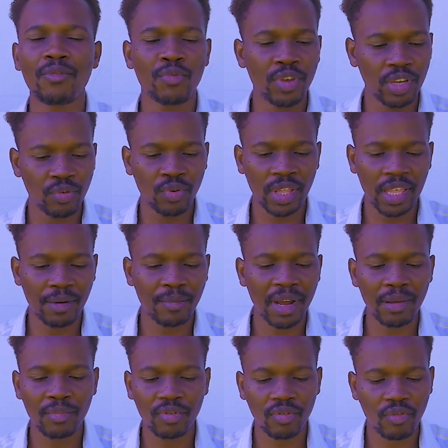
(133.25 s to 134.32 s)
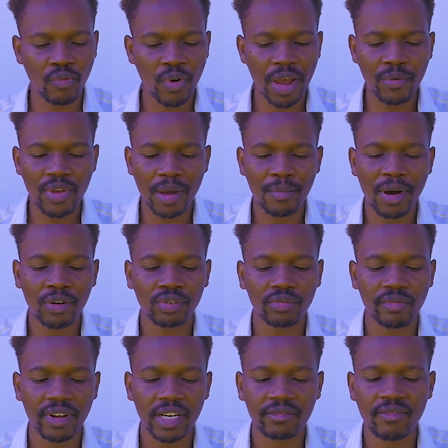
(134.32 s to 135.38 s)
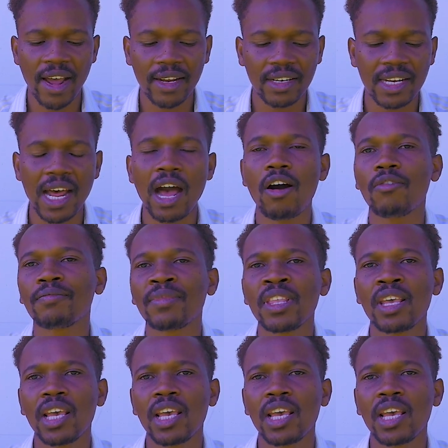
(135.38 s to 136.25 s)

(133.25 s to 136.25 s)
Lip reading: With the Bible where we are about to read right now,